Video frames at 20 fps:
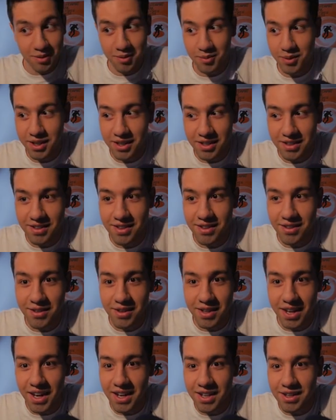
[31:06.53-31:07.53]
We can still
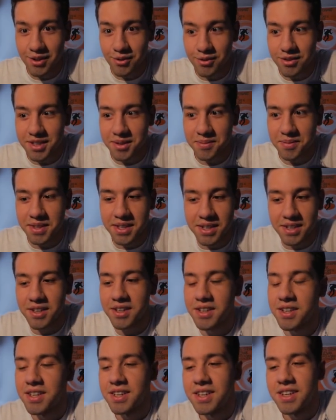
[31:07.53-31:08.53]
kind of do something
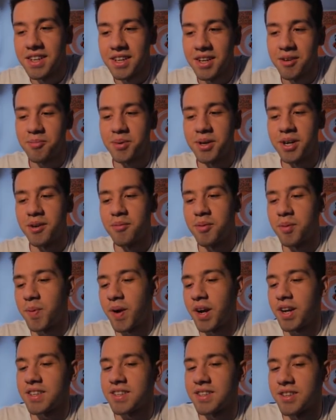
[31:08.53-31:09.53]
here. But we're
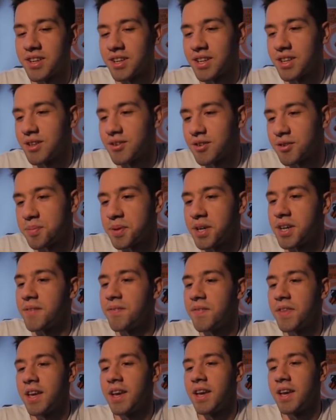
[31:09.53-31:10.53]
probably still going to lose, but